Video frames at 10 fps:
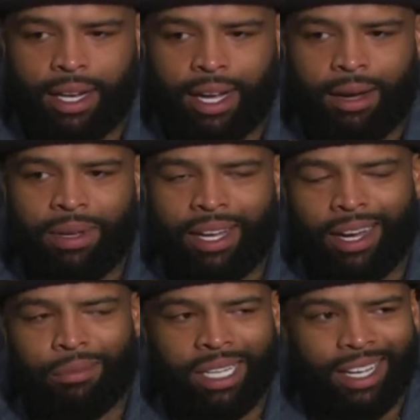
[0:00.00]
Yeah,
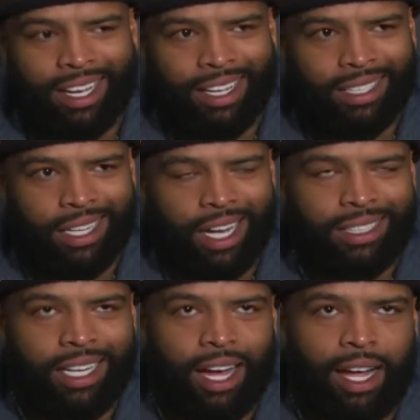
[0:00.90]
I'm engaged. Yeah. I
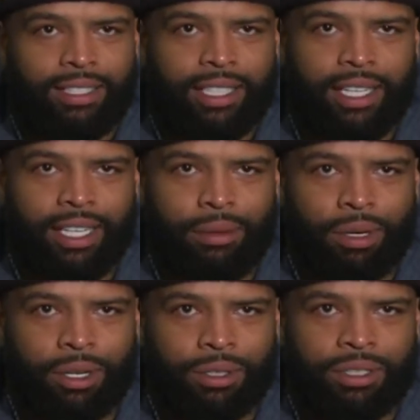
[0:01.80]
think I seen
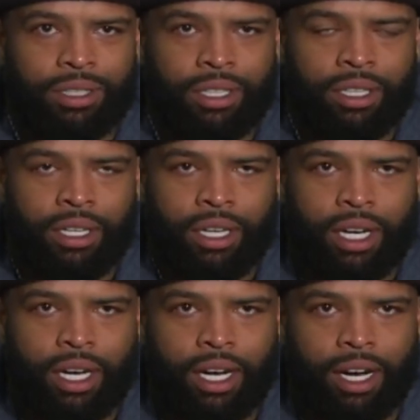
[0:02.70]
Debo's,
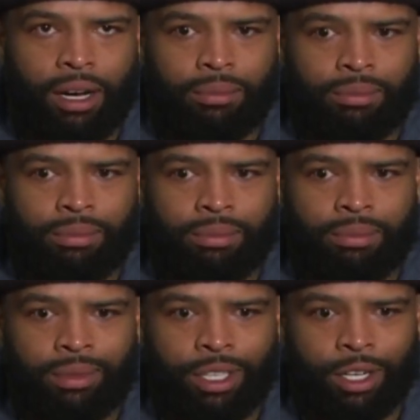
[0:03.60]

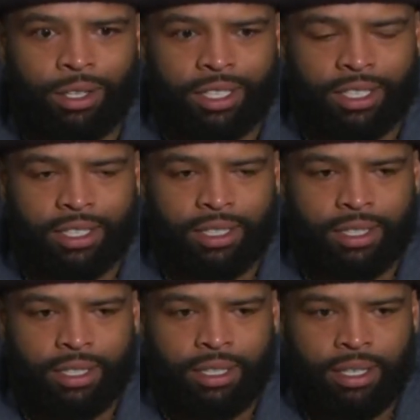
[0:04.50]
you know, because
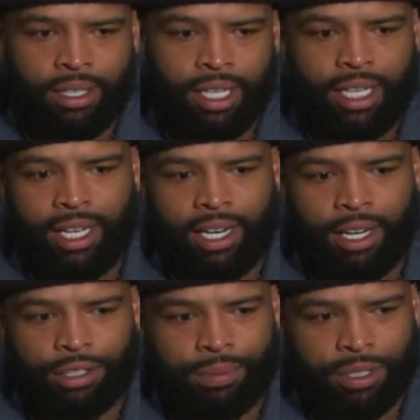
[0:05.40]
the DN
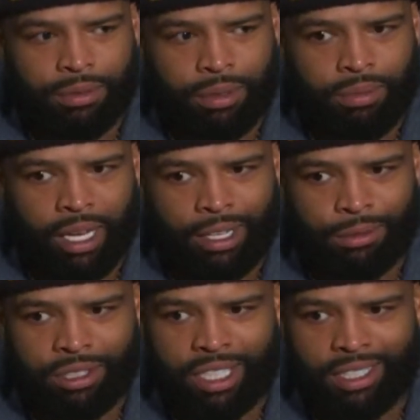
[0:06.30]
I was supposed to be
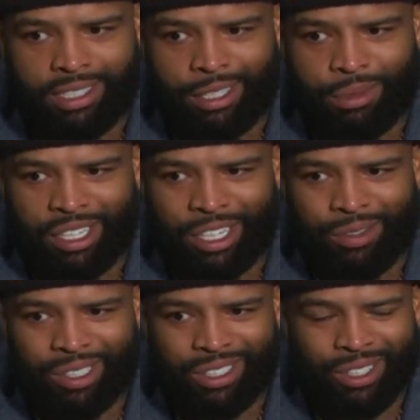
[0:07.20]
blocking was chasing him in
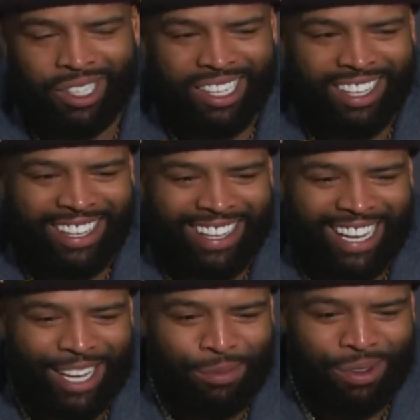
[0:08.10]
coverage. So
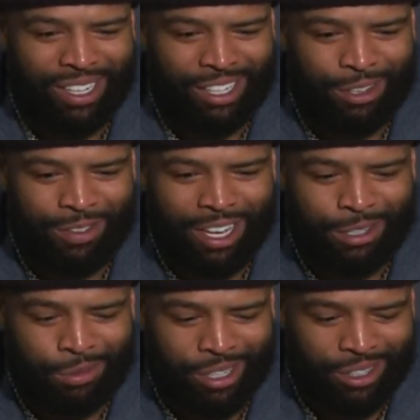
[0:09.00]
I had a pretty good
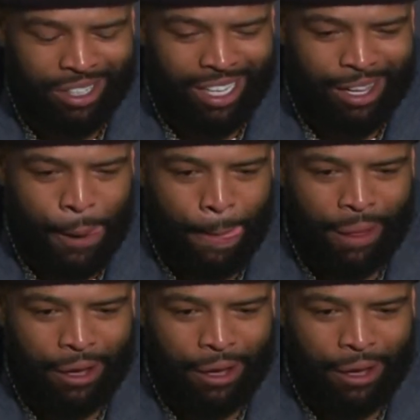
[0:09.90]
vantage point on that.